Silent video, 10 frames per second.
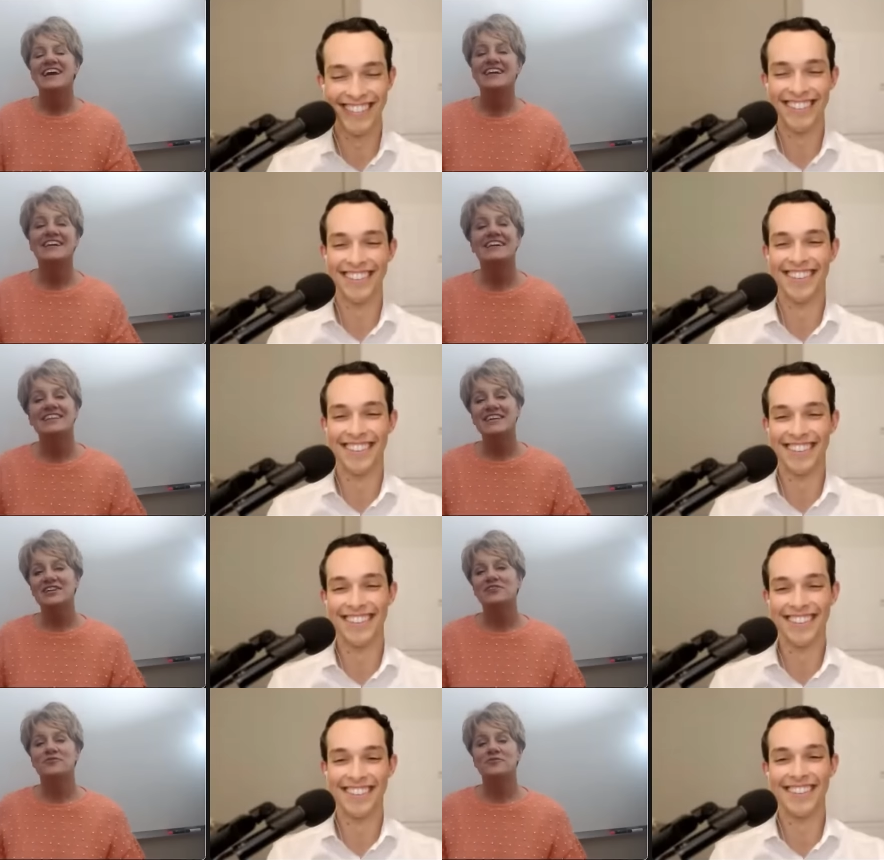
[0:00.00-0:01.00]
Speaker 1: Again,
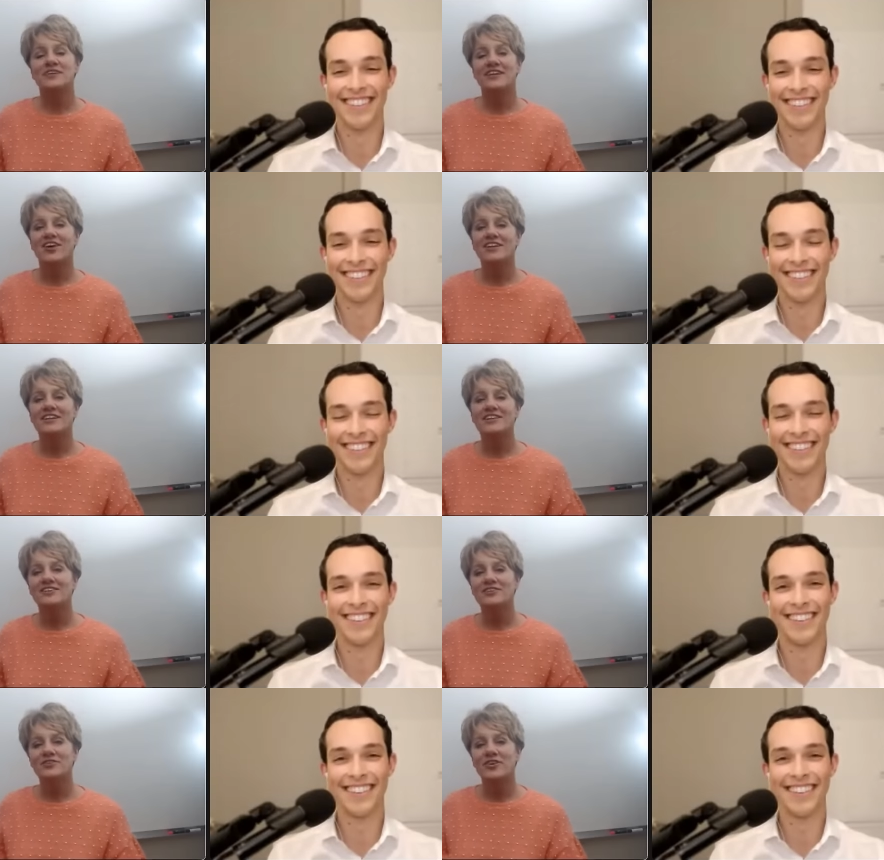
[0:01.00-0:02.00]
thank you for being on
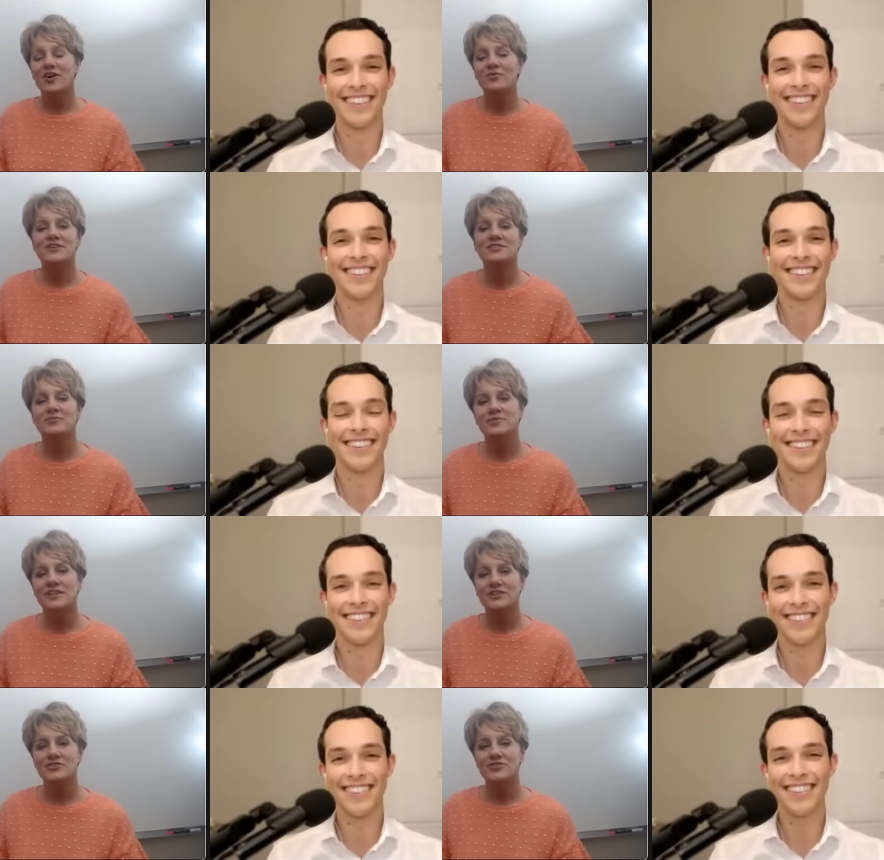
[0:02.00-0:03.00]
here. You're always a
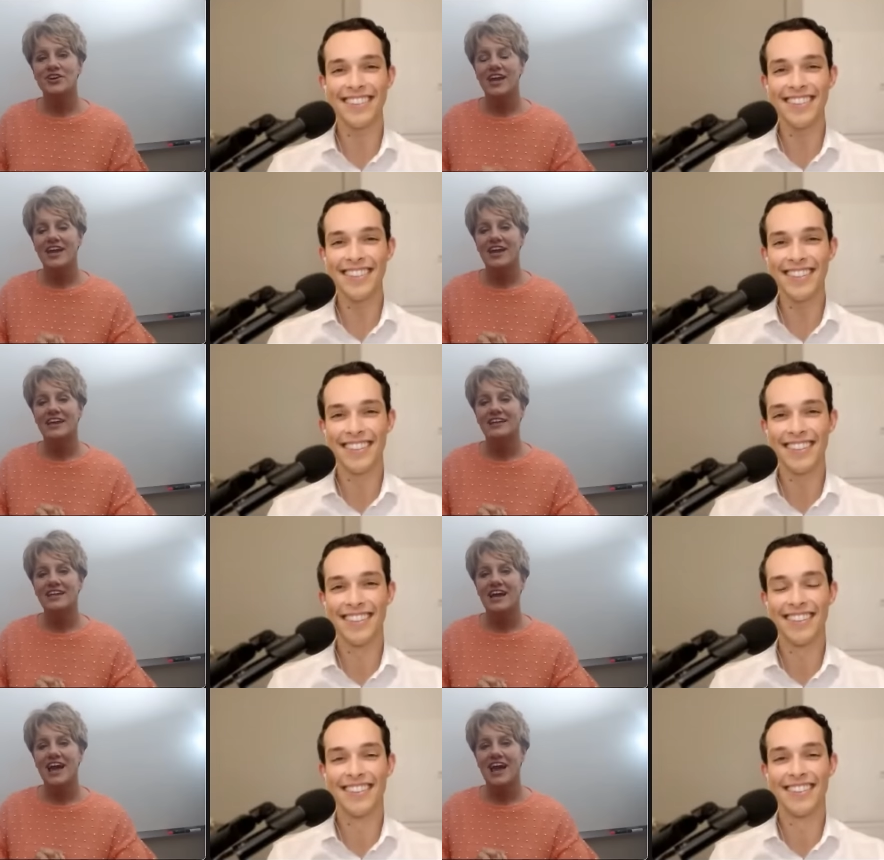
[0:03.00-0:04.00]
pleasure.
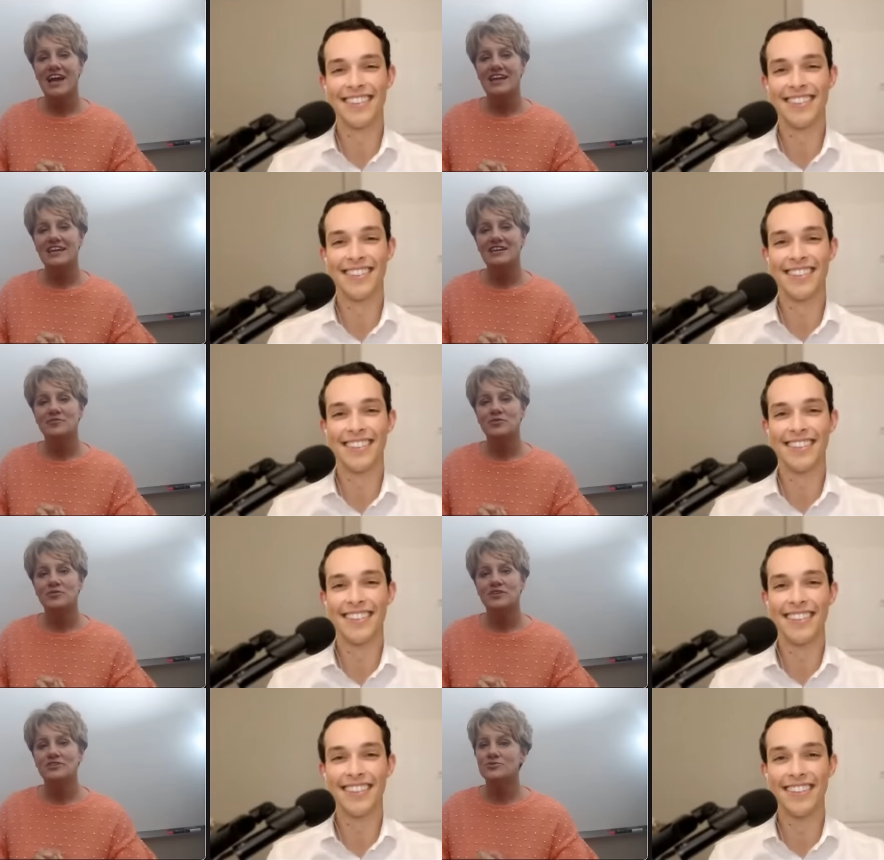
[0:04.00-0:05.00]
And I am
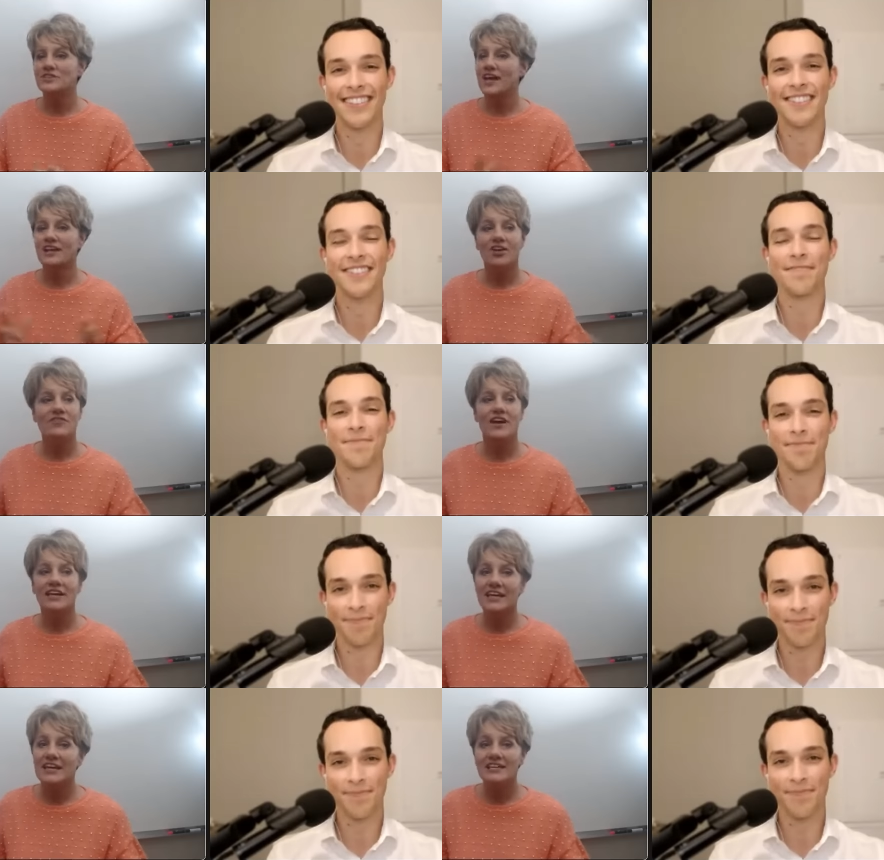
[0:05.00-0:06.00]
going to sign off, I
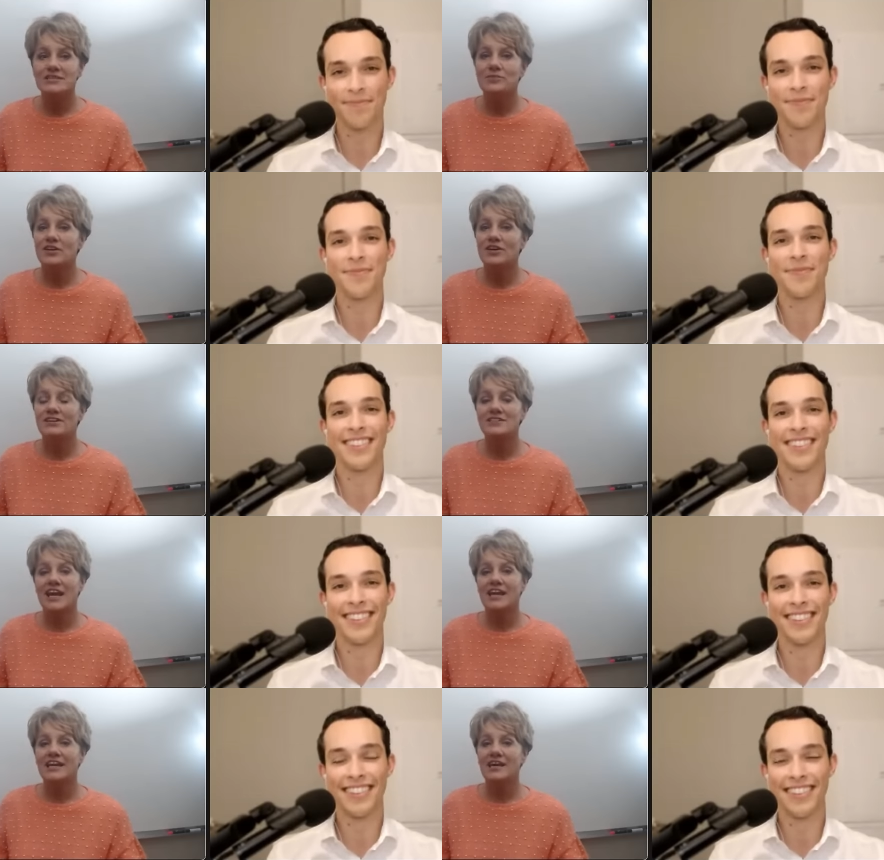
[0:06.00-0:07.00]
guess, because
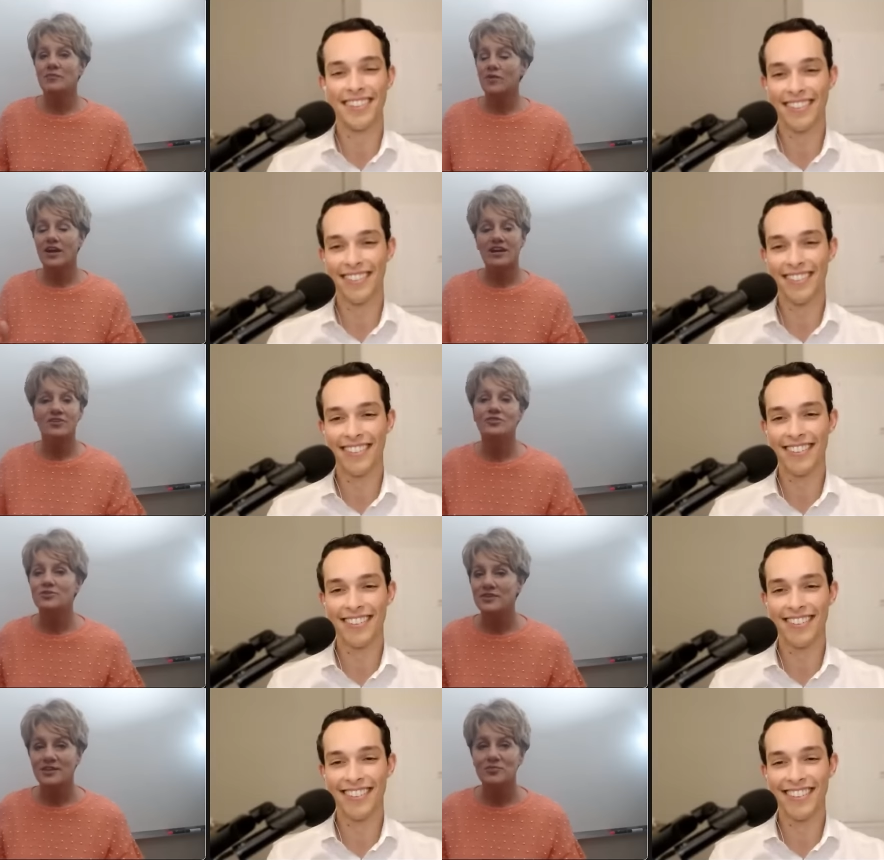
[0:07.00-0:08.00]
I can't brag on
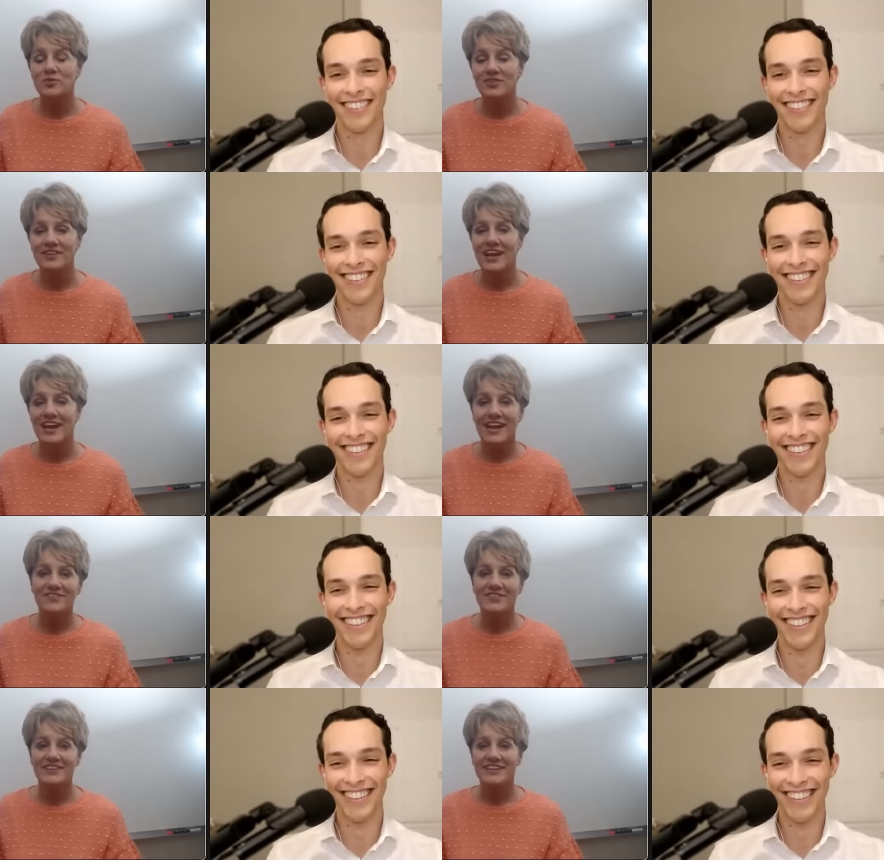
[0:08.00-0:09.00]
you any more than I
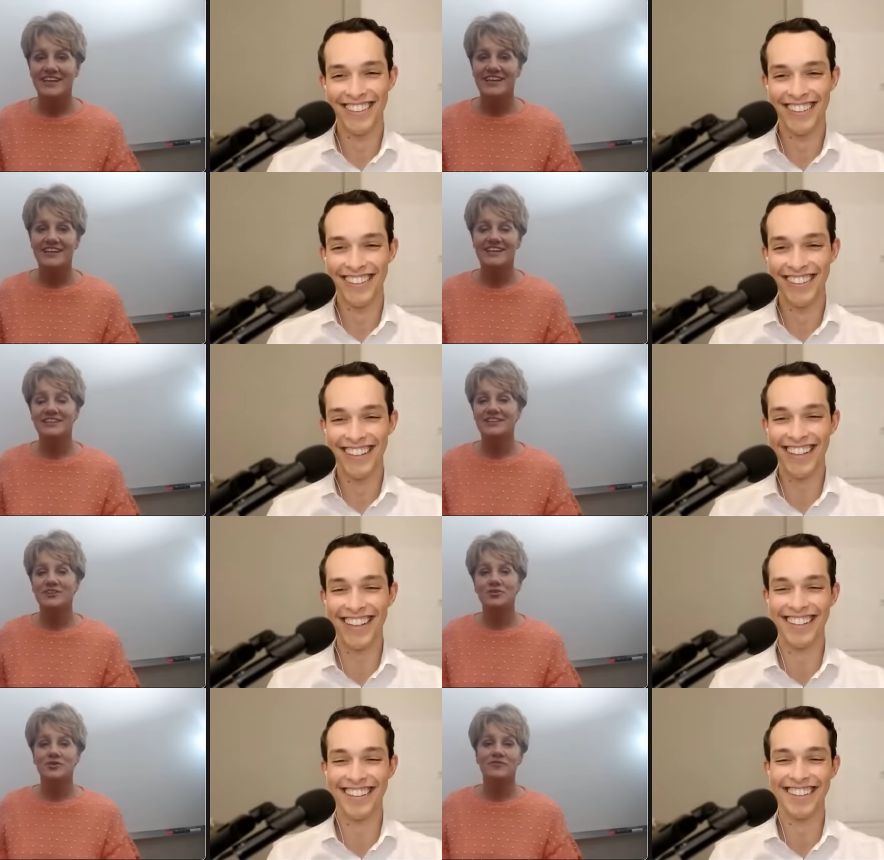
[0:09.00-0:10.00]
have today. And you